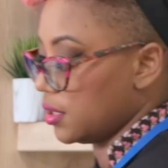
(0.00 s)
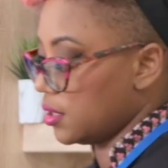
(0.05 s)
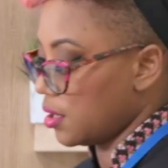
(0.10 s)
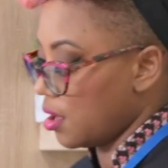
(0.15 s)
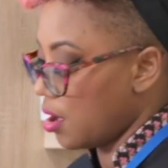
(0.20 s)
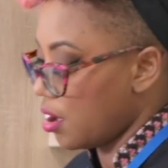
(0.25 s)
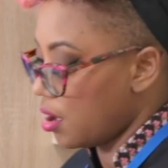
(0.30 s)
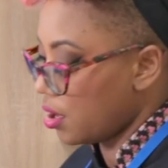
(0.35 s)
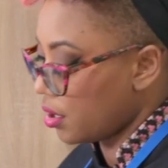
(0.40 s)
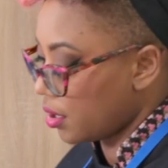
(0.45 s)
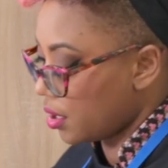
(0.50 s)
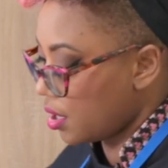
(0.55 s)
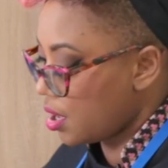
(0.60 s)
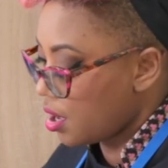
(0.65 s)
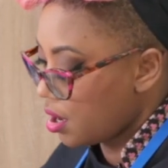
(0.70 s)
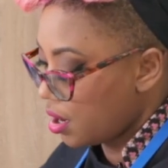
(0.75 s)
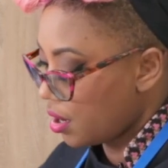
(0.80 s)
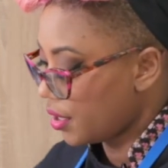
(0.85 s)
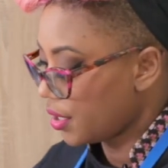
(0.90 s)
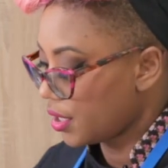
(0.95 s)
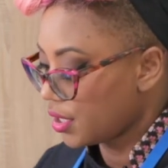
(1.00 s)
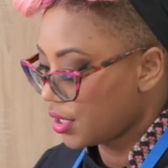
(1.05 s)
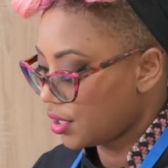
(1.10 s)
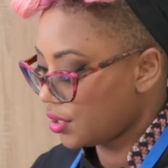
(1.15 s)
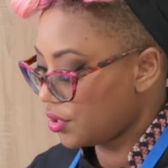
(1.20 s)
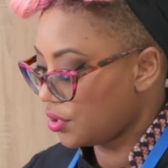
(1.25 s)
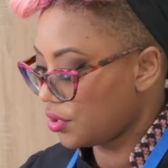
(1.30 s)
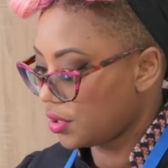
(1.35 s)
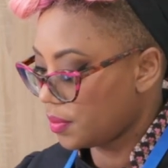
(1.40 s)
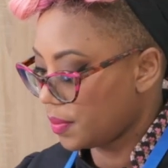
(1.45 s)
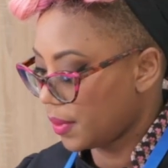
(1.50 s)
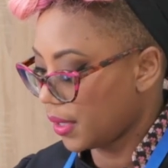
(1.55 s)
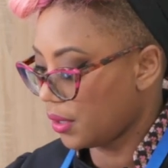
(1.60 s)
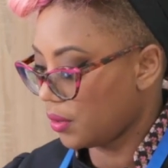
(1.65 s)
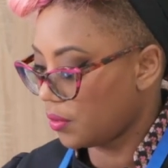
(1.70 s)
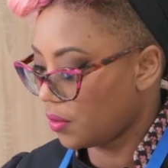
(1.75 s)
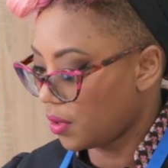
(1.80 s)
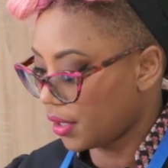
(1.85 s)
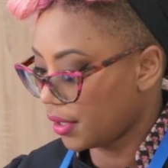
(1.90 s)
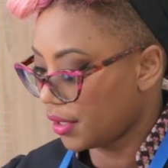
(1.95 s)
stock. Or you could just use
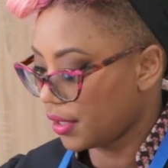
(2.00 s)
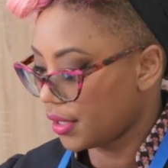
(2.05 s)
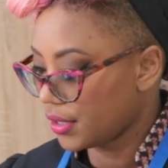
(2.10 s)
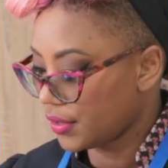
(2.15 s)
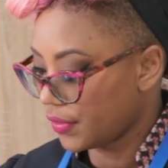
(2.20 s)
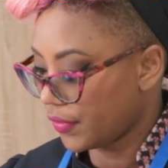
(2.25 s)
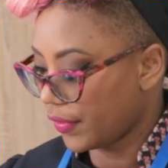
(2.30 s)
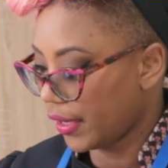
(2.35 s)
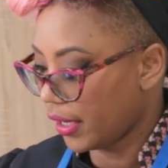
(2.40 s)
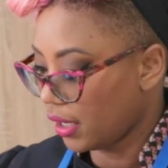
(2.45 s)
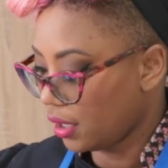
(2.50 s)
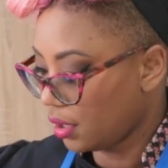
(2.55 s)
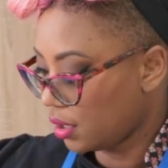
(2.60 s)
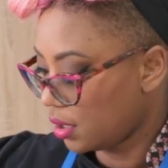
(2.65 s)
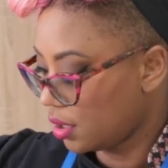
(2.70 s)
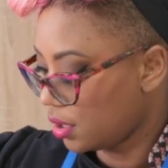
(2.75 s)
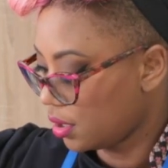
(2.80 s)
plain water, it's fine.